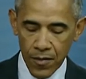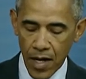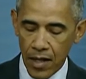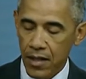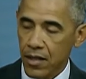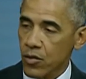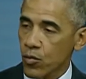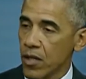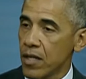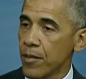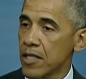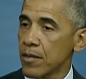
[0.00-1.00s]
violent
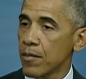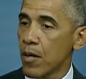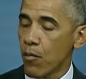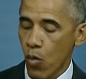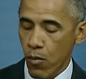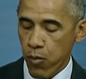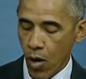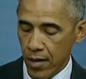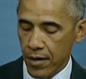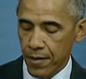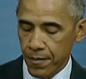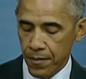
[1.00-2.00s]
extremism more
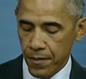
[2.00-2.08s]
broadly,